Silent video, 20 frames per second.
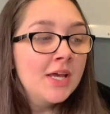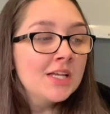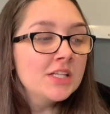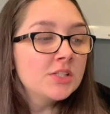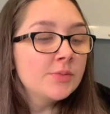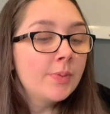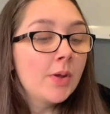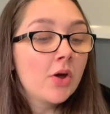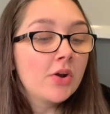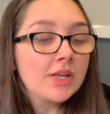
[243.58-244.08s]

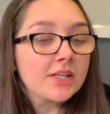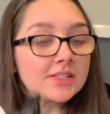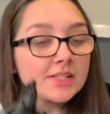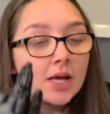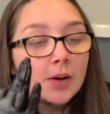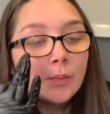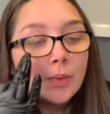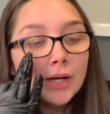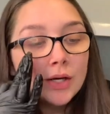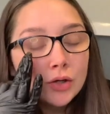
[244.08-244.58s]
to be honest,
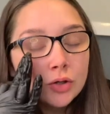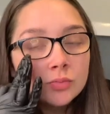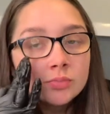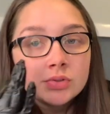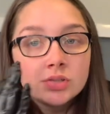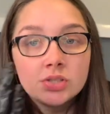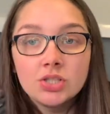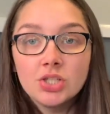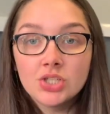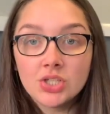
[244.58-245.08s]
like when it
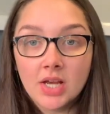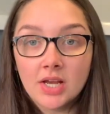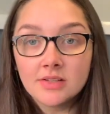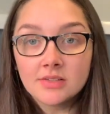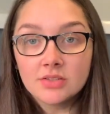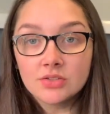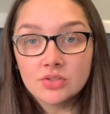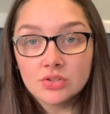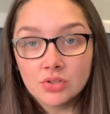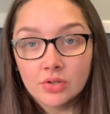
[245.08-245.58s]
comes to
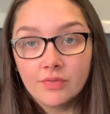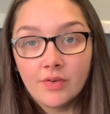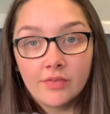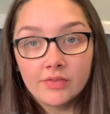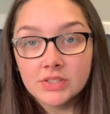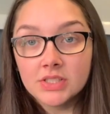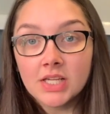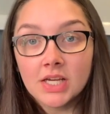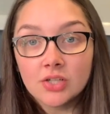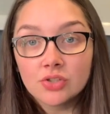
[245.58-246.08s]
gels and stuff,
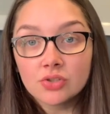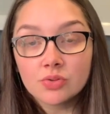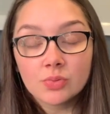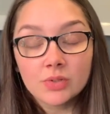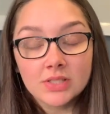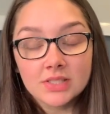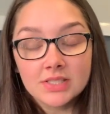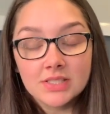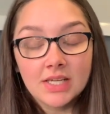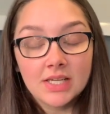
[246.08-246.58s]
obviously I just
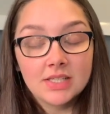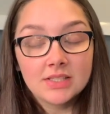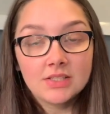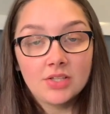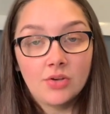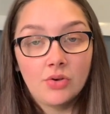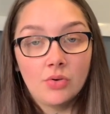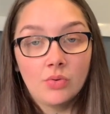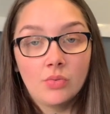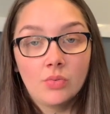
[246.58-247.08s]
want to stick
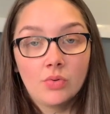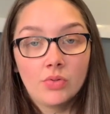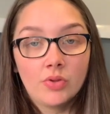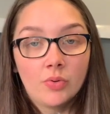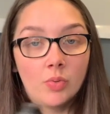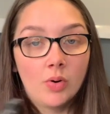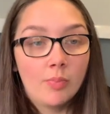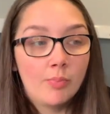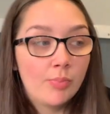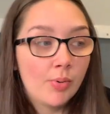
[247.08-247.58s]
to the
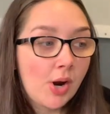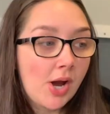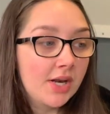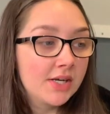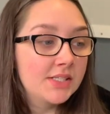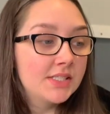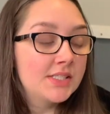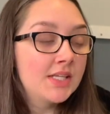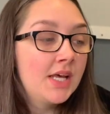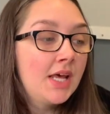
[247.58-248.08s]
one
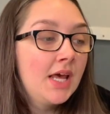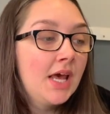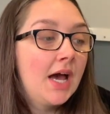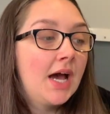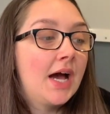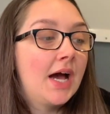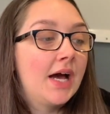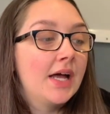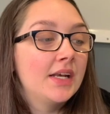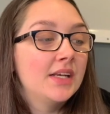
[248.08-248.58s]
brand.
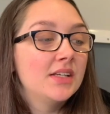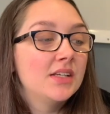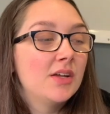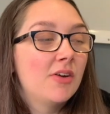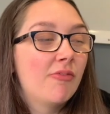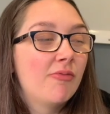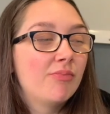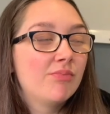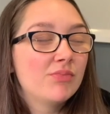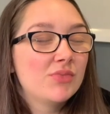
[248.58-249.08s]
And
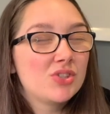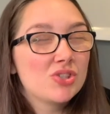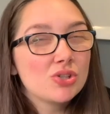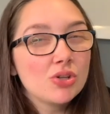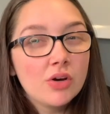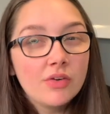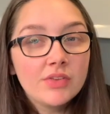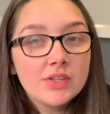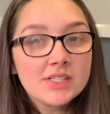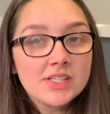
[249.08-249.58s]

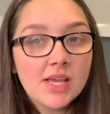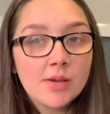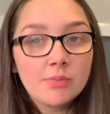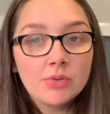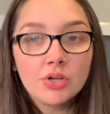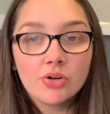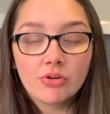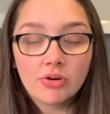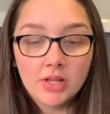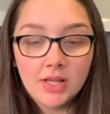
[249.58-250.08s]
sort of the same
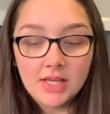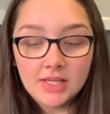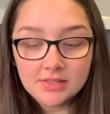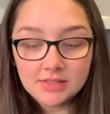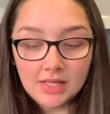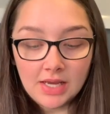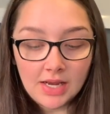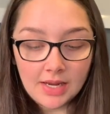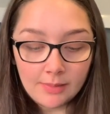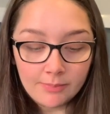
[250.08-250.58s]
with
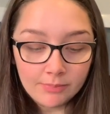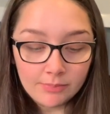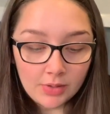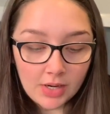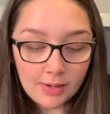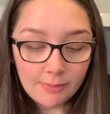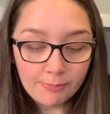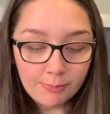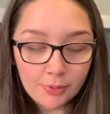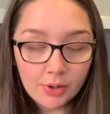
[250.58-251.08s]
acrylics, like
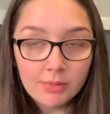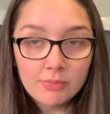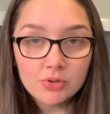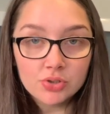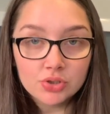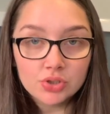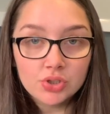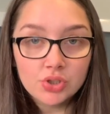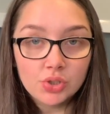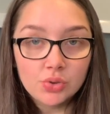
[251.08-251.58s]
I pretty
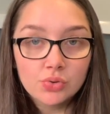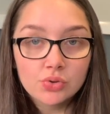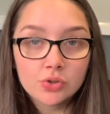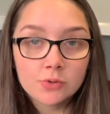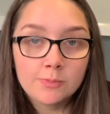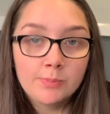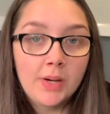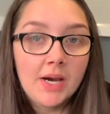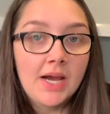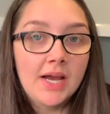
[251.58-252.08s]
much do
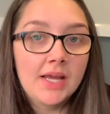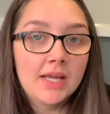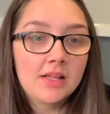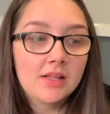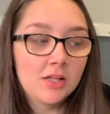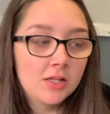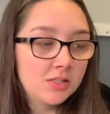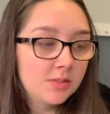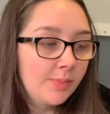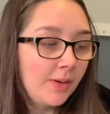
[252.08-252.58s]
just buy
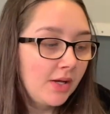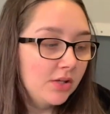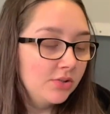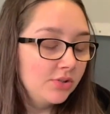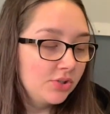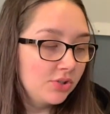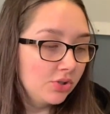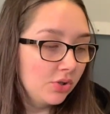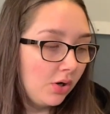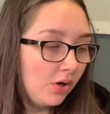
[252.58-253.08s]
Glitterbels
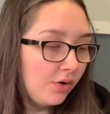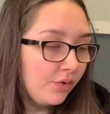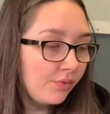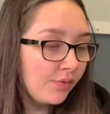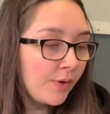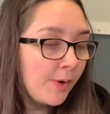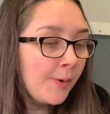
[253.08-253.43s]
stuff.